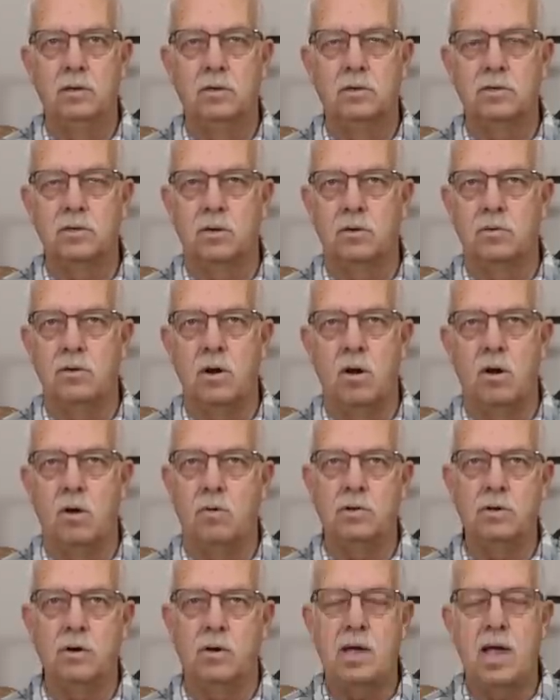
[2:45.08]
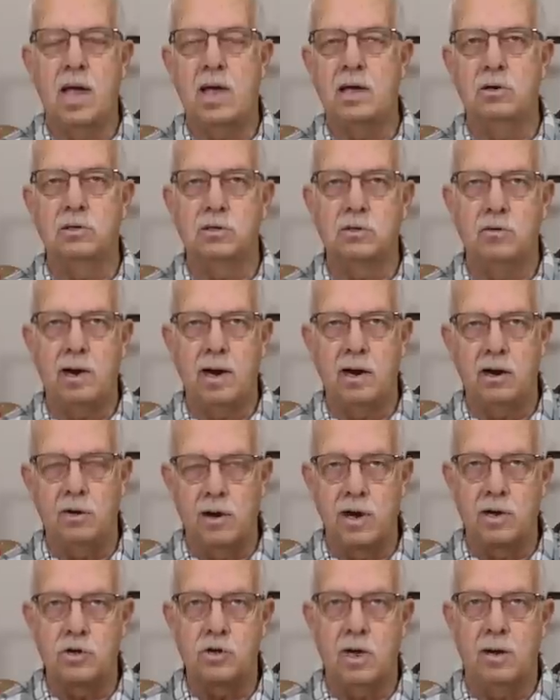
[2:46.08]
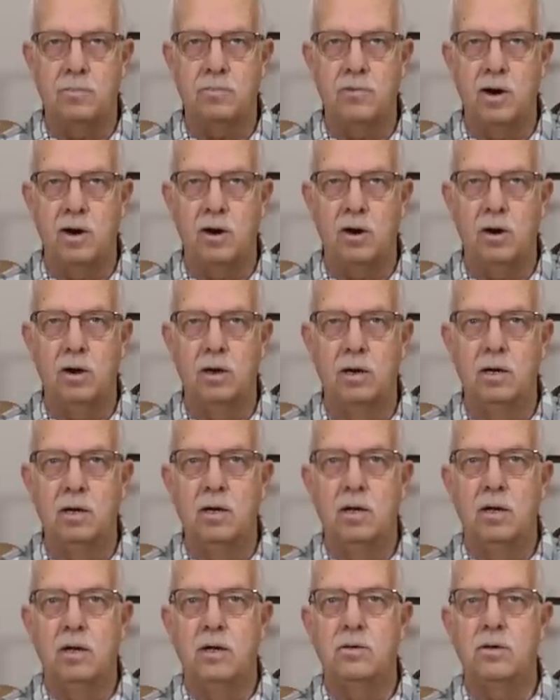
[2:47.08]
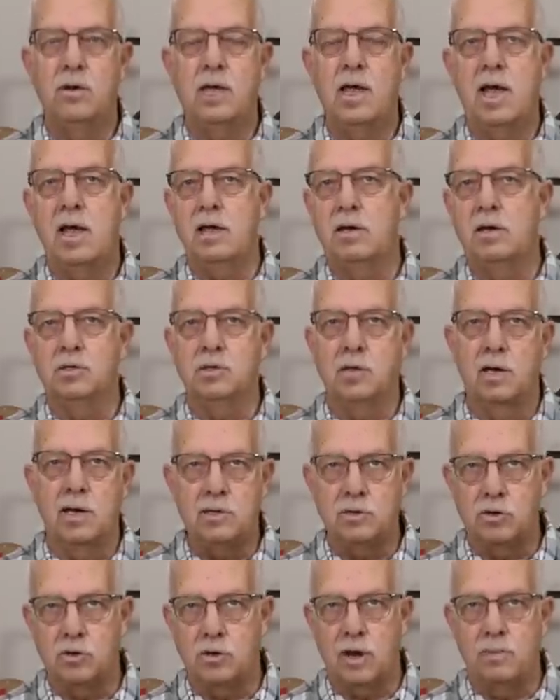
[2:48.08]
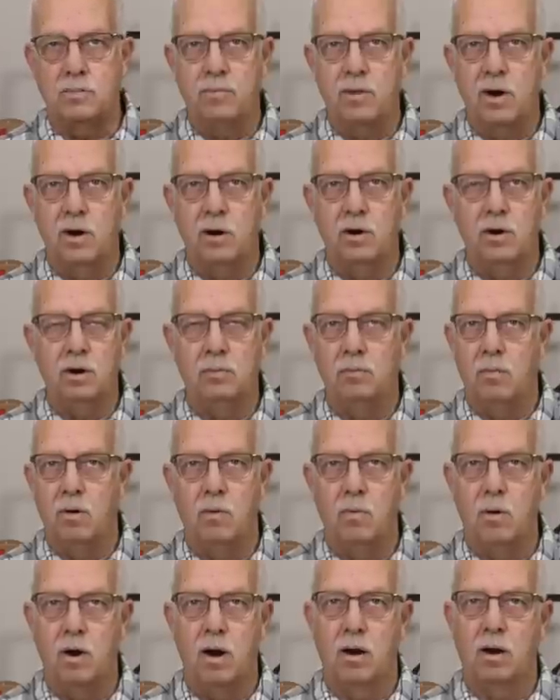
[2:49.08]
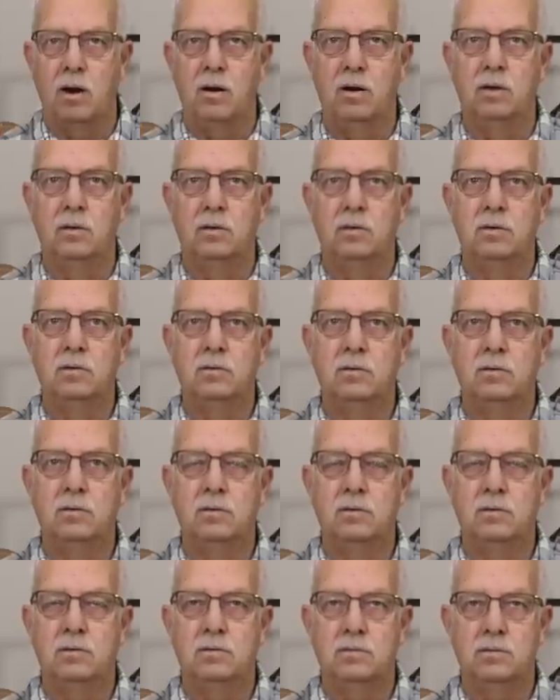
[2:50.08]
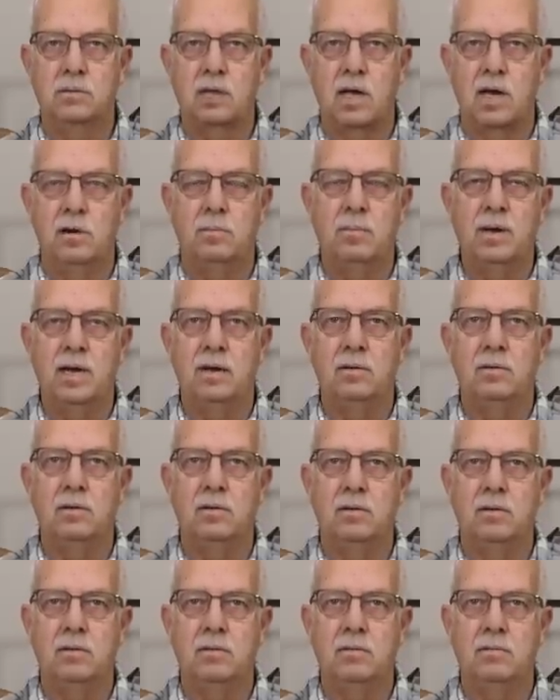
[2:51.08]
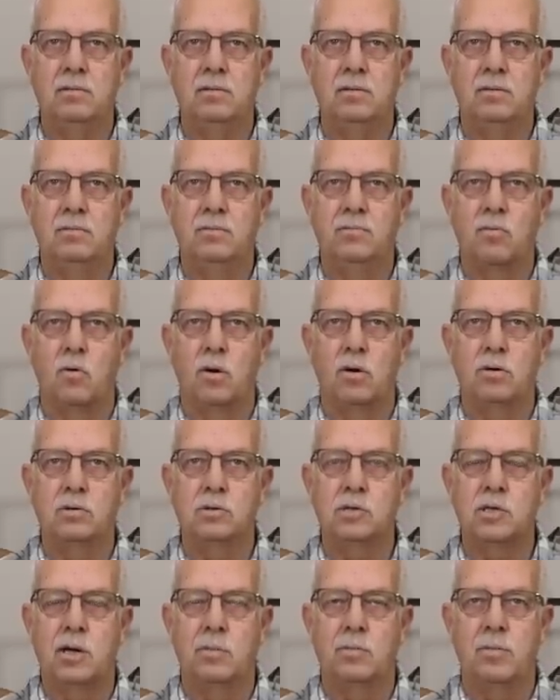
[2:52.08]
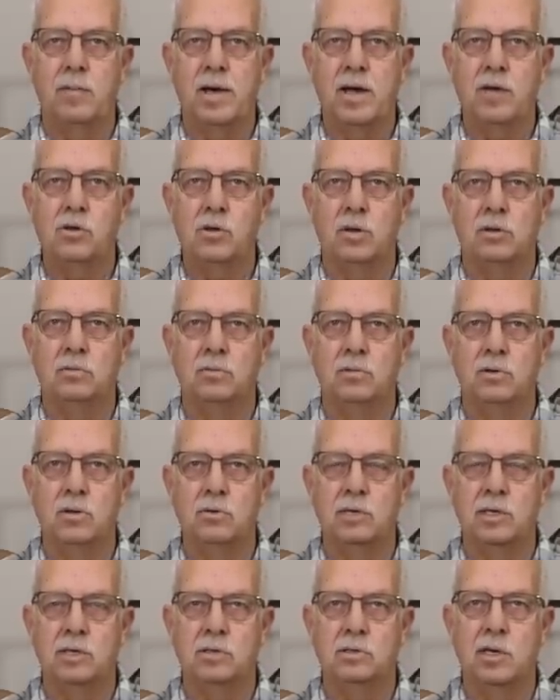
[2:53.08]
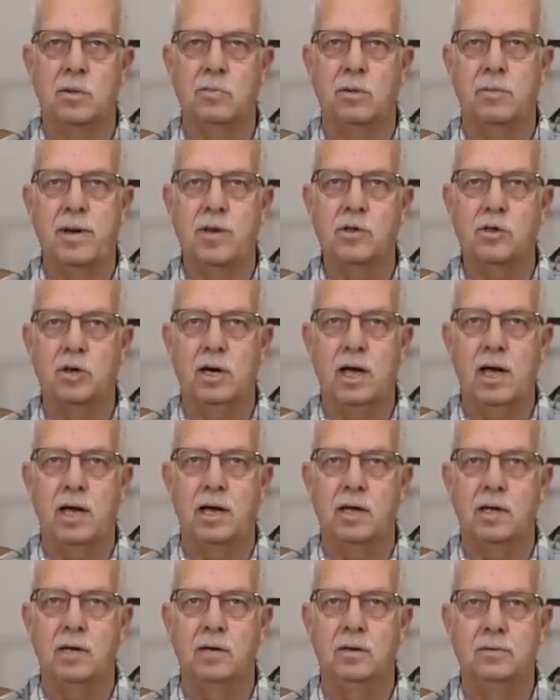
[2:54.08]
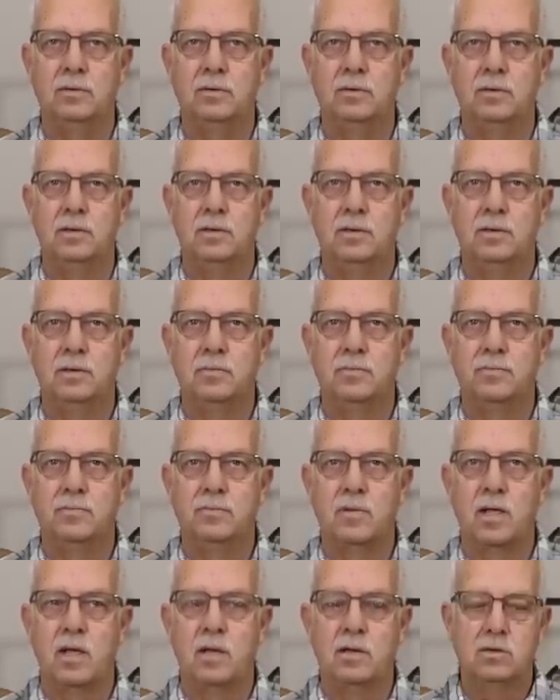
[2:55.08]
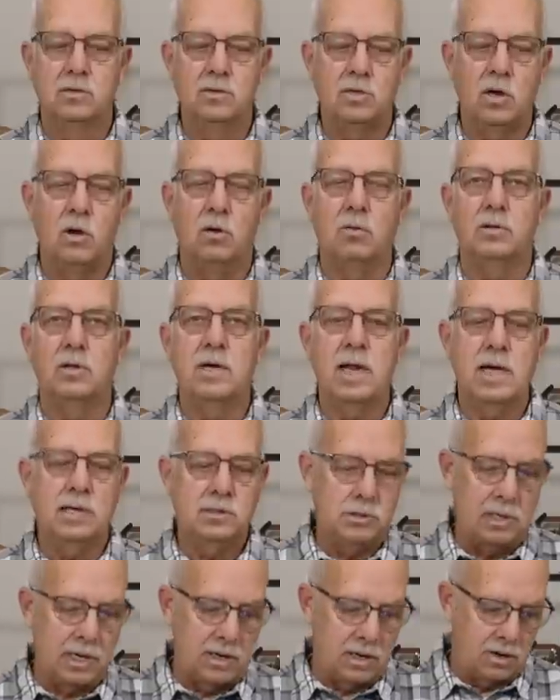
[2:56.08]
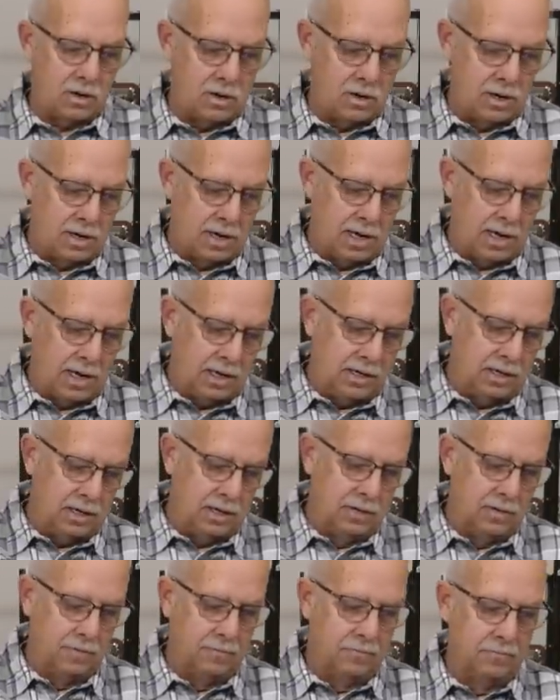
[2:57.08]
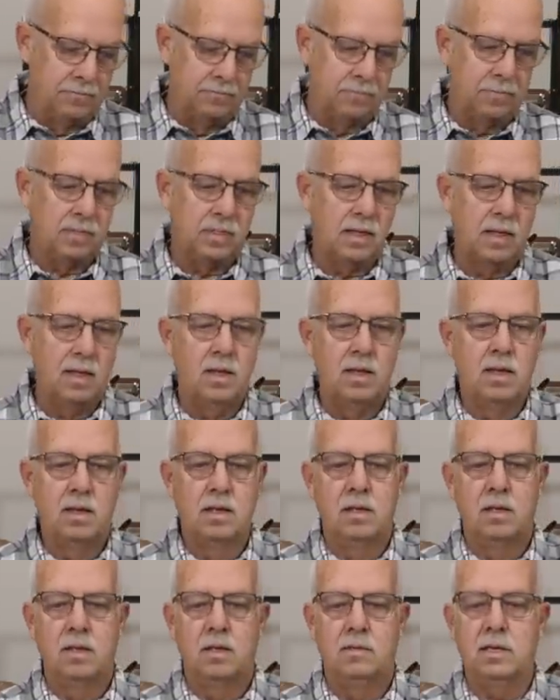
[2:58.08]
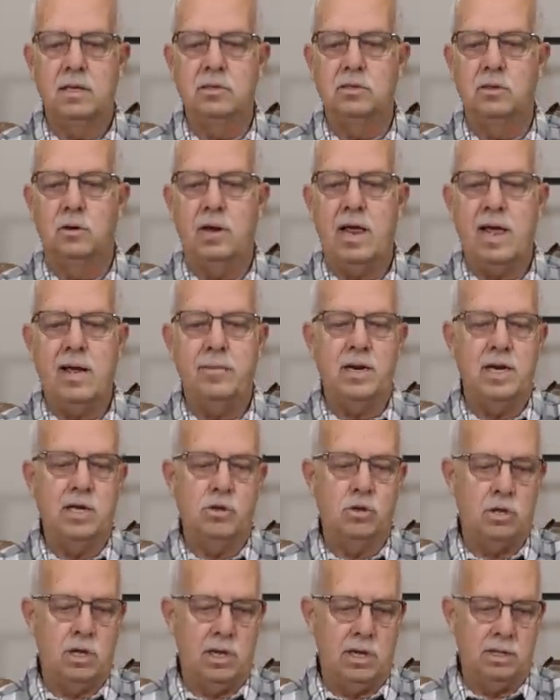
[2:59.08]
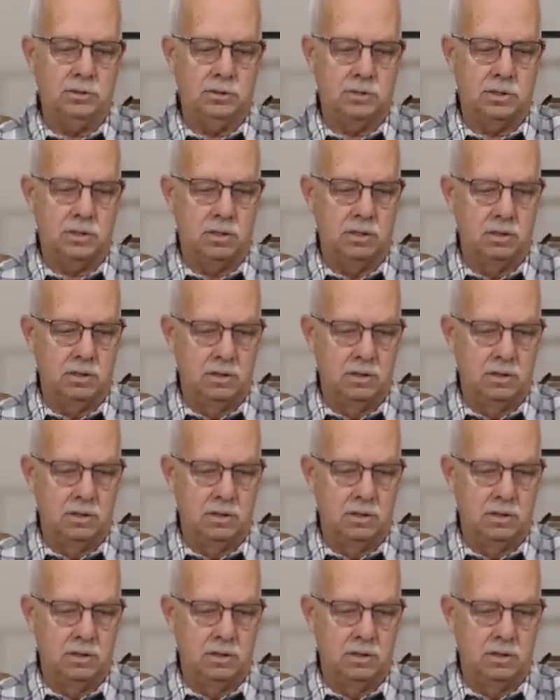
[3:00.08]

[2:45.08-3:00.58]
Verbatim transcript: So no, you can't use a regular inkjet printer. You can't use a laser jet printer, it won't work. It's got to be for sublimation, using sublimation ink. So the next thing you're going to need, these are laminate sheets.